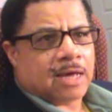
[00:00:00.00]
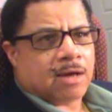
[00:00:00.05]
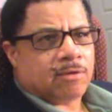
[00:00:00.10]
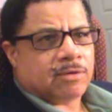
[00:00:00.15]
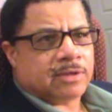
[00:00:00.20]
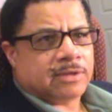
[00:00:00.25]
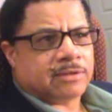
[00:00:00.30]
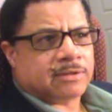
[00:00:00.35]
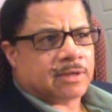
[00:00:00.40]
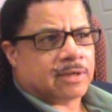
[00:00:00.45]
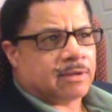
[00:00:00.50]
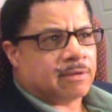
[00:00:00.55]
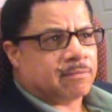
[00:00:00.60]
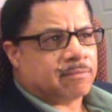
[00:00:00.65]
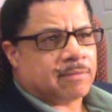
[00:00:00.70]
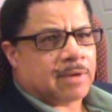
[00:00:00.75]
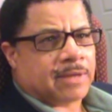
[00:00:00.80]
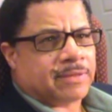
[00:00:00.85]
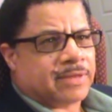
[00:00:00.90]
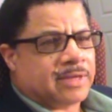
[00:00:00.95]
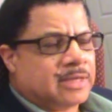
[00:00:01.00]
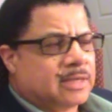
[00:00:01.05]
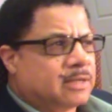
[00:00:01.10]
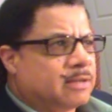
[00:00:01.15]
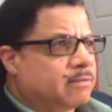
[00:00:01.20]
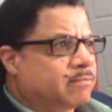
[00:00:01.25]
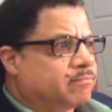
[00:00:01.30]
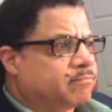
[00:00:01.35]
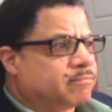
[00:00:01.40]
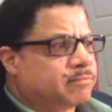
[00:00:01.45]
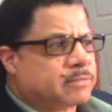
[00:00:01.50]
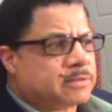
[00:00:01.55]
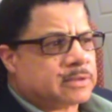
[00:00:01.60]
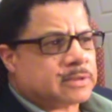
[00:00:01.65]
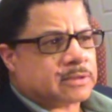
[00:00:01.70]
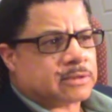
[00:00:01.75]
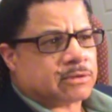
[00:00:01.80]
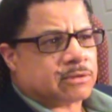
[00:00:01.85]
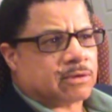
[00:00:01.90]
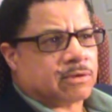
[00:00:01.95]
now he's I think he
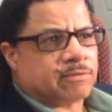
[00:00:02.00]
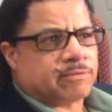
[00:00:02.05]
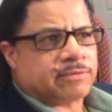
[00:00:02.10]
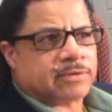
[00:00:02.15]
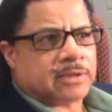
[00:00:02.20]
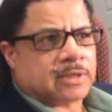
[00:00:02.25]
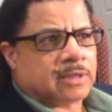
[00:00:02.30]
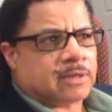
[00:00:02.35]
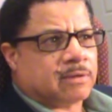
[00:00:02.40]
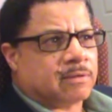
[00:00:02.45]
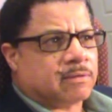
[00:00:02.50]
serves